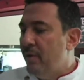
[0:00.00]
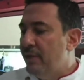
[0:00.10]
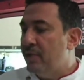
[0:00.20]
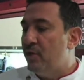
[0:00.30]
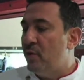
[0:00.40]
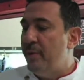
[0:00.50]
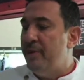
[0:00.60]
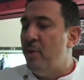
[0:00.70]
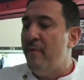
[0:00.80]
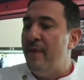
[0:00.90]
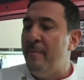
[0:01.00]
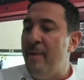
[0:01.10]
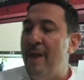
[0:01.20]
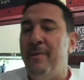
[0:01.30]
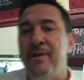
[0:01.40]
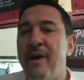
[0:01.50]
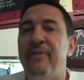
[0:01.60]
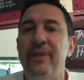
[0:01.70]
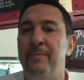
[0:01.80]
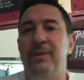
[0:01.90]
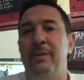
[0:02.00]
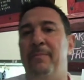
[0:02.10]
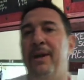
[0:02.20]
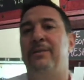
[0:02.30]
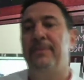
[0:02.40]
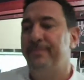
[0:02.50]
This is what we do over at Parma. Nothing but the best.